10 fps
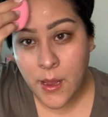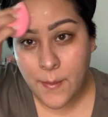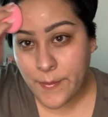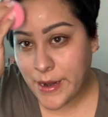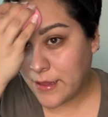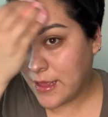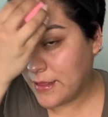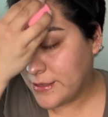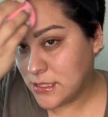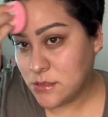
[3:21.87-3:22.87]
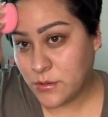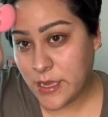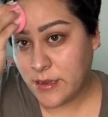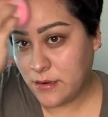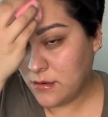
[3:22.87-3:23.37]
but I think this is
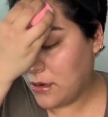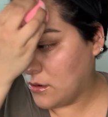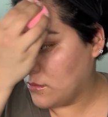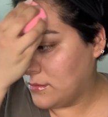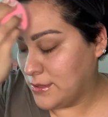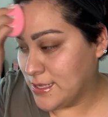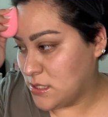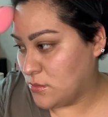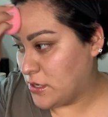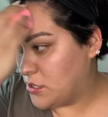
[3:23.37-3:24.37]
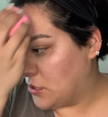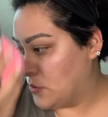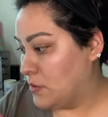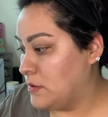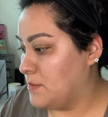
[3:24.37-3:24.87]
what, you know, this would
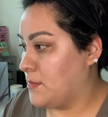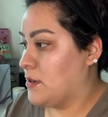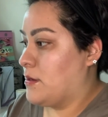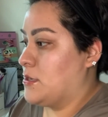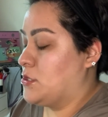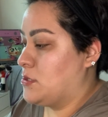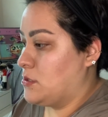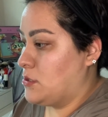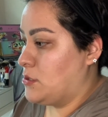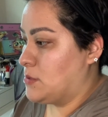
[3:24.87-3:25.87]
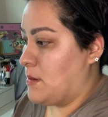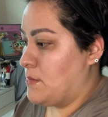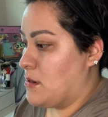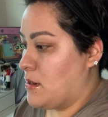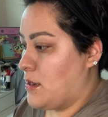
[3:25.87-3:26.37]
do. I'm going to use my
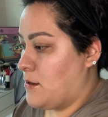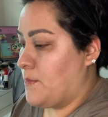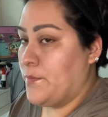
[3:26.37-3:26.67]
mirror here.